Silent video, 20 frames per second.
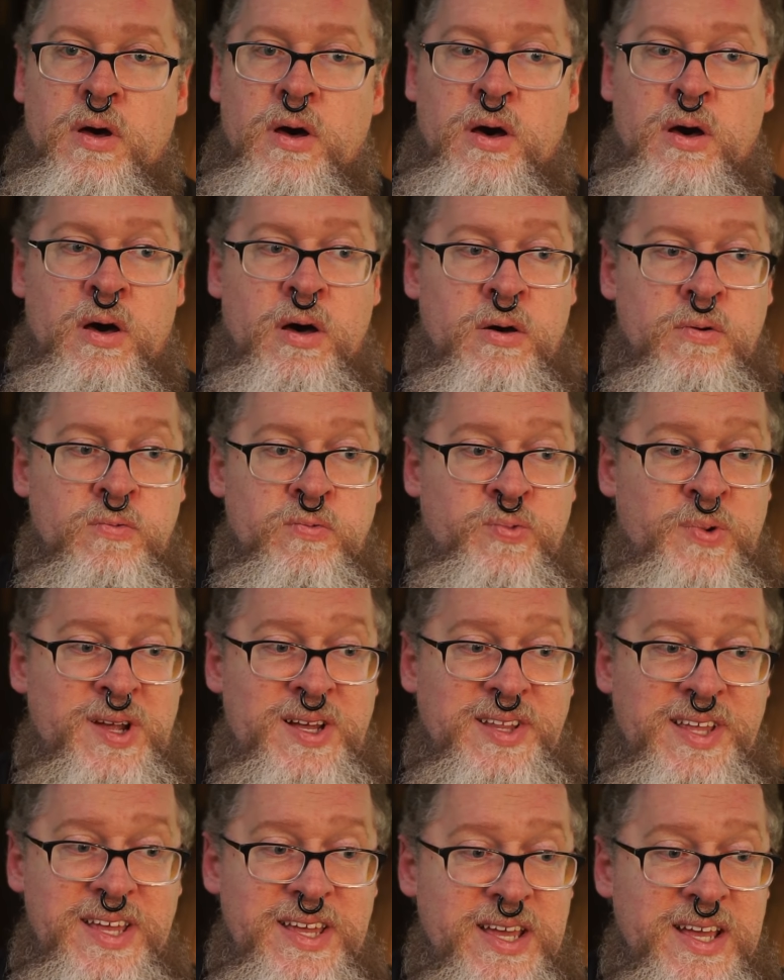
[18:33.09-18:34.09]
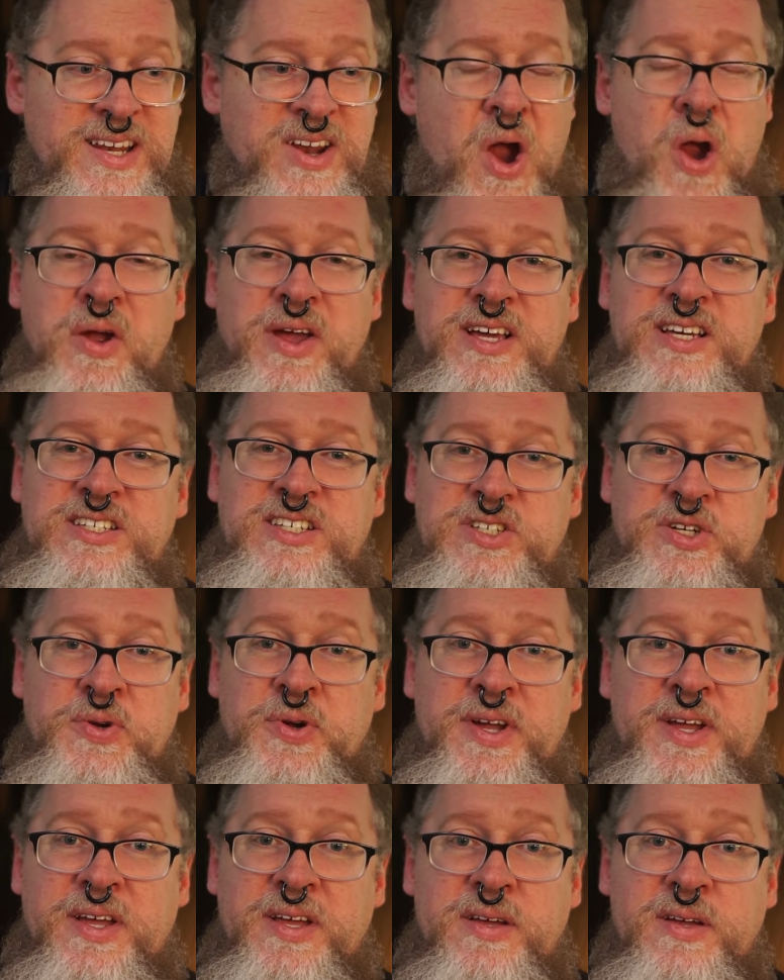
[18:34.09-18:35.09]
uh, really, in our
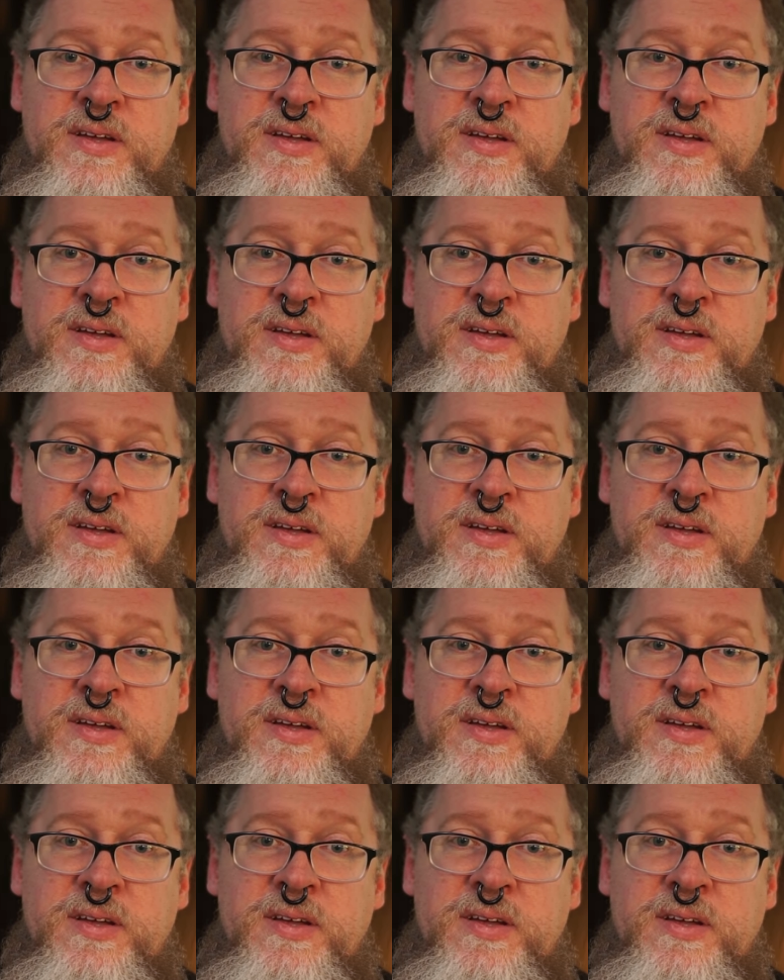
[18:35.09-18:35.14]
history.